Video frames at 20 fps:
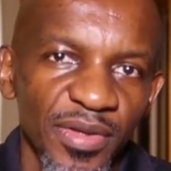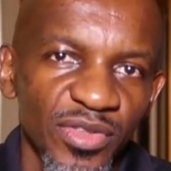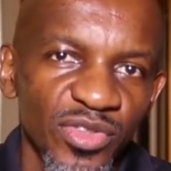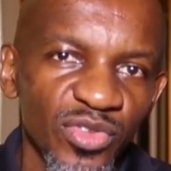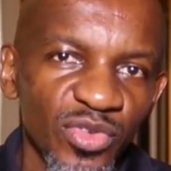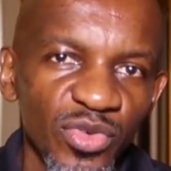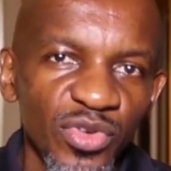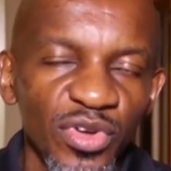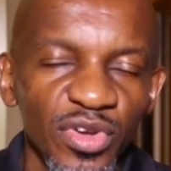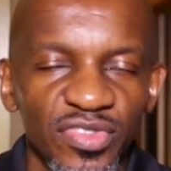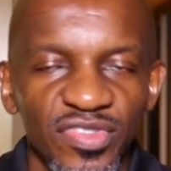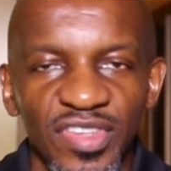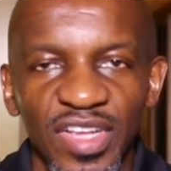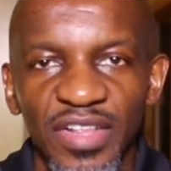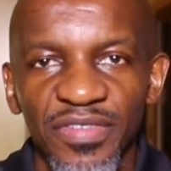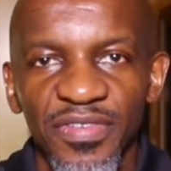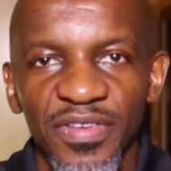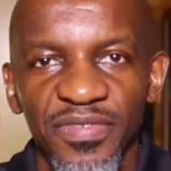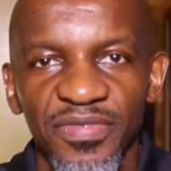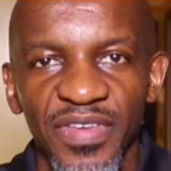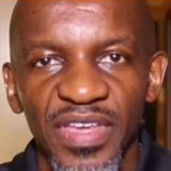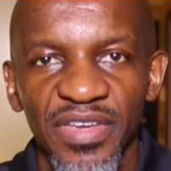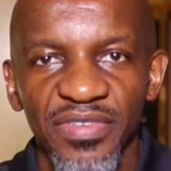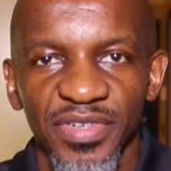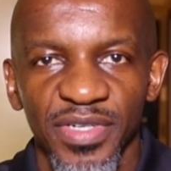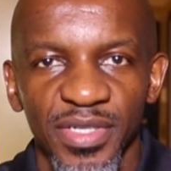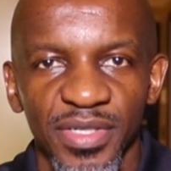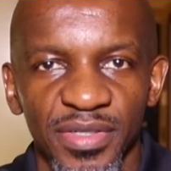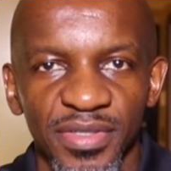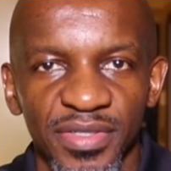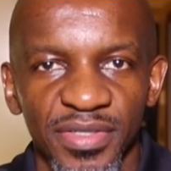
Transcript: Do yourself a favor.